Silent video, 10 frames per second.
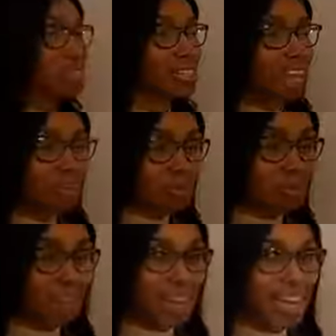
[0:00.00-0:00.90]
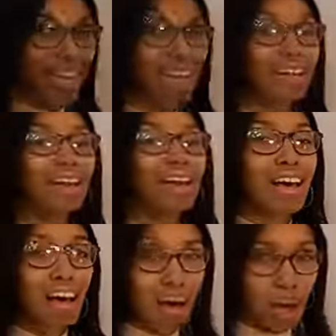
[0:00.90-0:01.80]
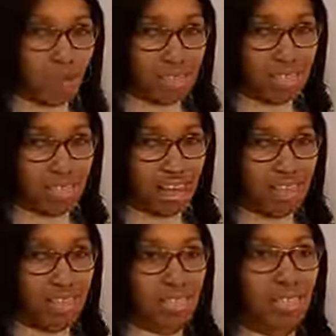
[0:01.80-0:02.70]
Same signs add, opposite signs